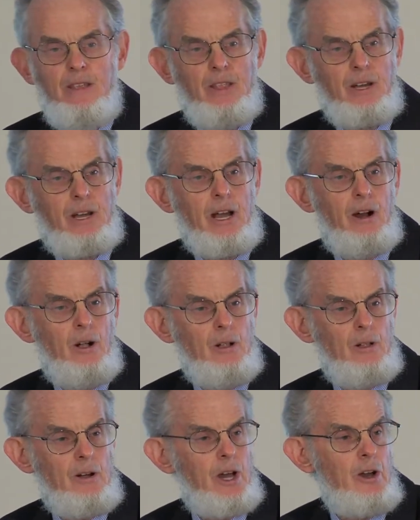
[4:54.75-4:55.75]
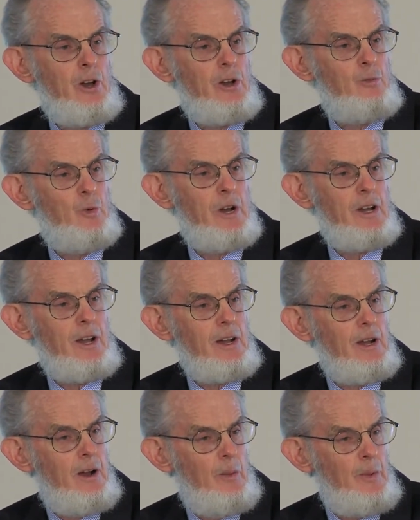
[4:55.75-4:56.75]
the coal, coke work
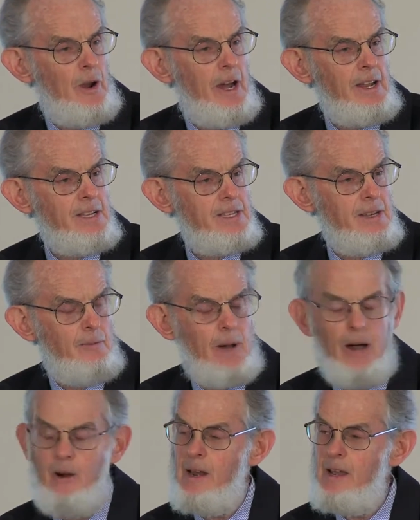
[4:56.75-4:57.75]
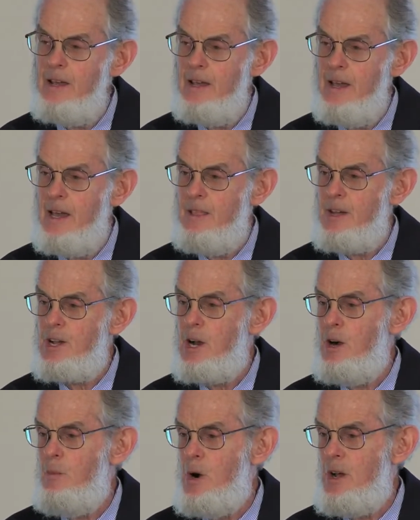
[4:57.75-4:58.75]
operators in Bowen, and the
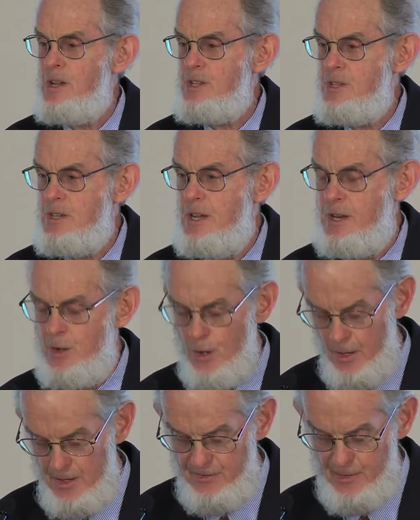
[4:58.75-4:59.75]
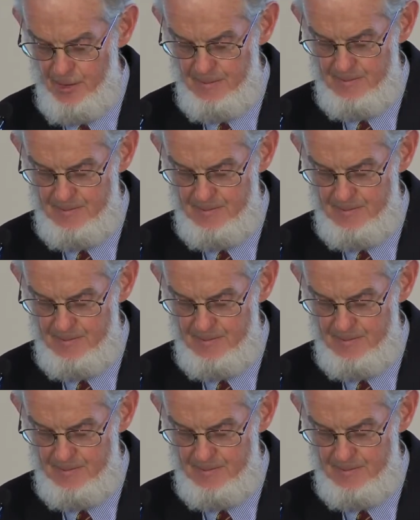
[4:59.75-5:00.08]
coal miners in Collinsville.